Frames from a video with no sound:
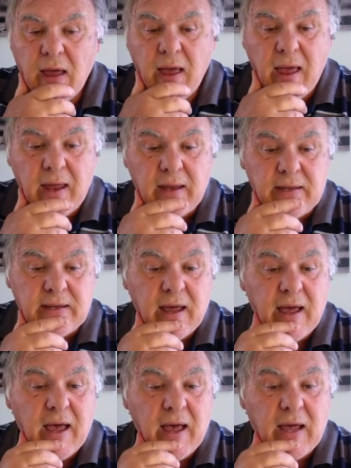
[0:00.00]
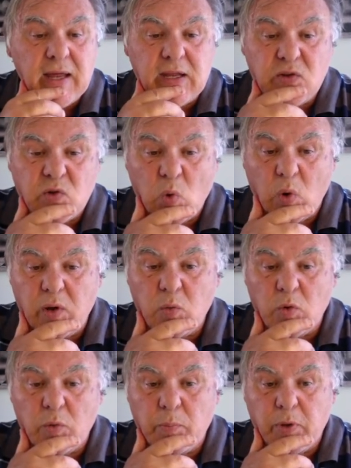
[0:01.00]
and his queen
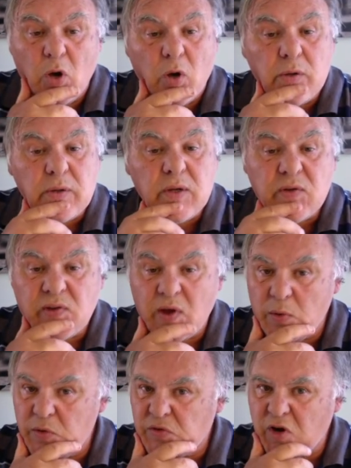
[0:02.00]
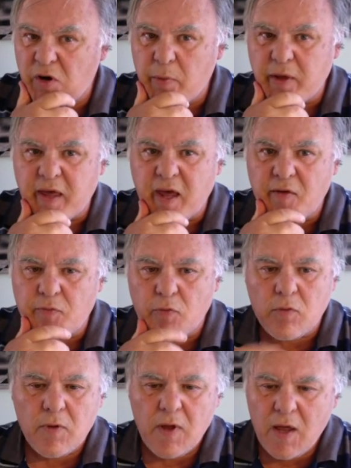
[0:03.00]
would be on. So he's got to be
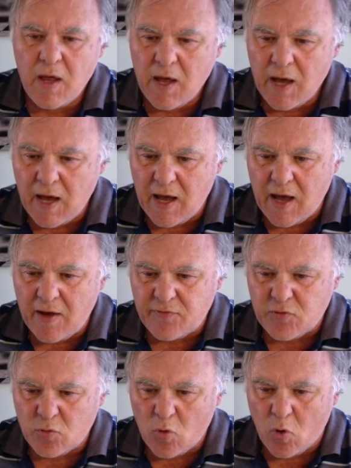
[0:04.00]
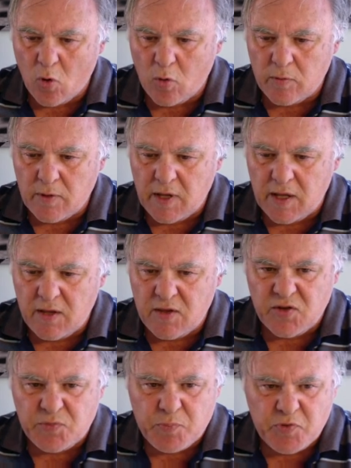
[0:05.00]
careful. After all, in
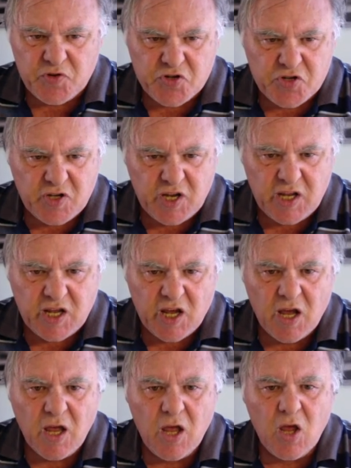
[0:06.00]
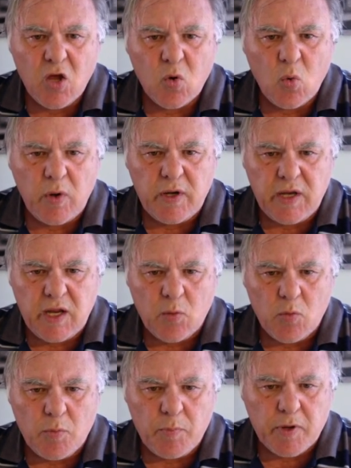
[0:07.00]
this position here, queen here
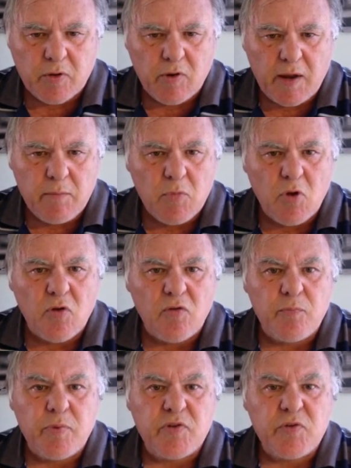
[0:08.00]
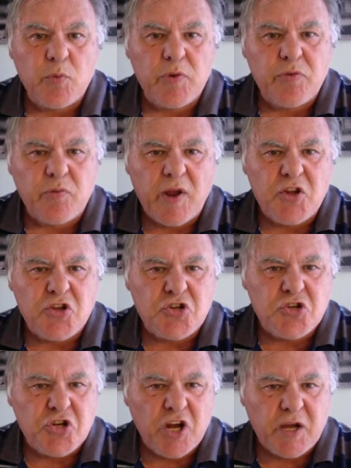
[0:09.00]
would be a great move because it would threaten
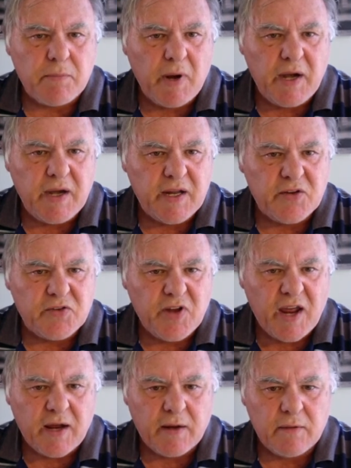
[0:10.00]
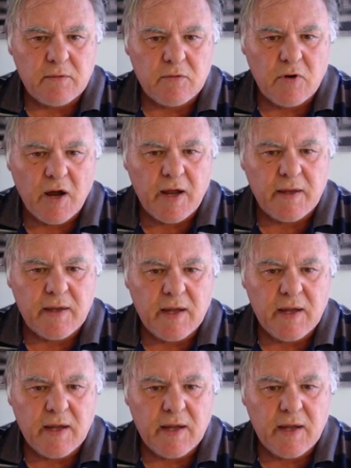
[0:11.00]
checkmating attack, right?